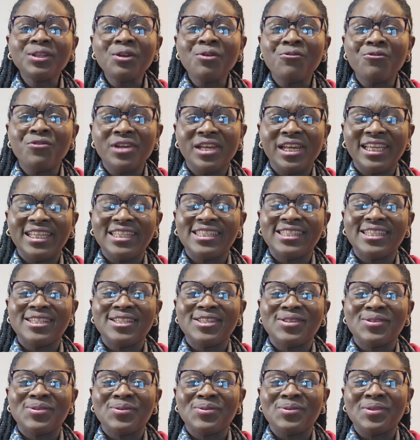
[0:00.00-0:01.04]
relating
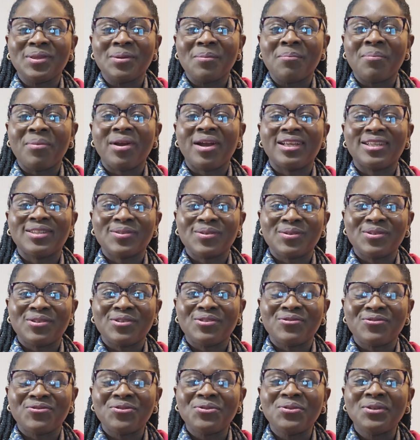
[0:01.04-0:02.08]
to the path or the
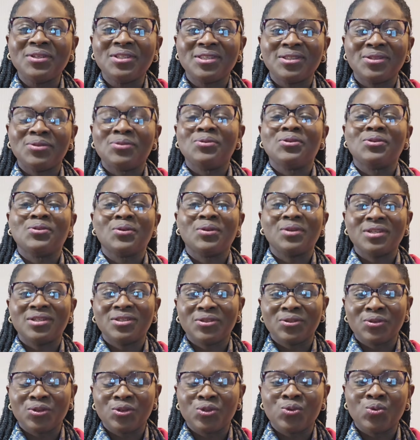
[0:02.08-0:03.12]
route to studying
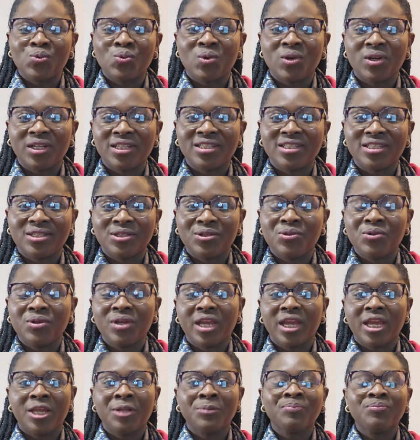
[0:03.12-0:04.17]
social work in the
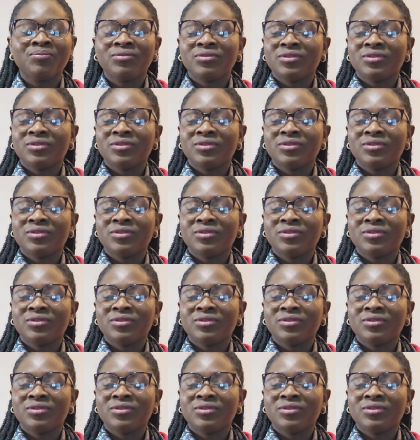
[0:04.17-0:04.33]
UK.